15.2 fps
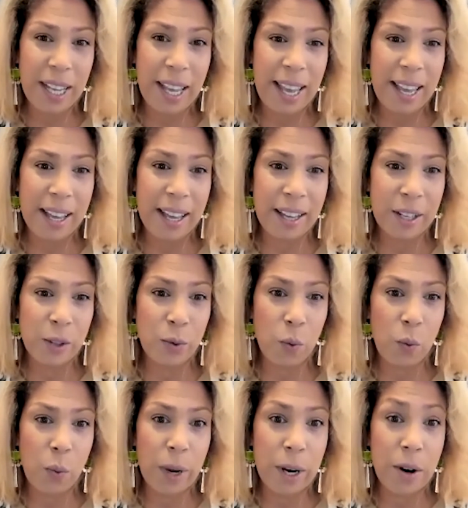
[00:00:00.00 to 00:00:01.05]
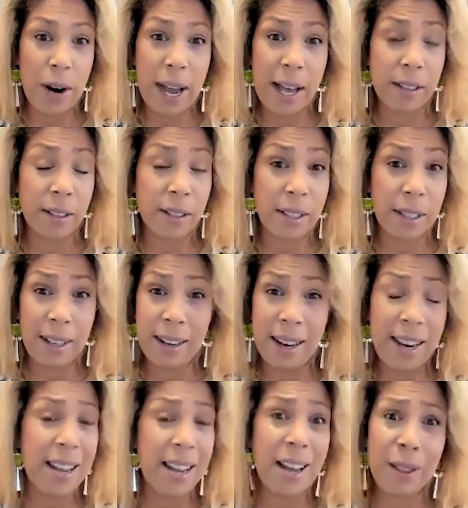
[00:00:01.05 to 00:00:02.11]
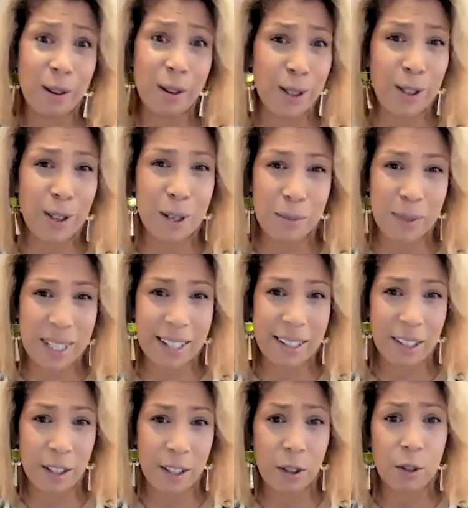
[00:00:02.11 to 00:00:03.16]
And whereas in any other circumstances,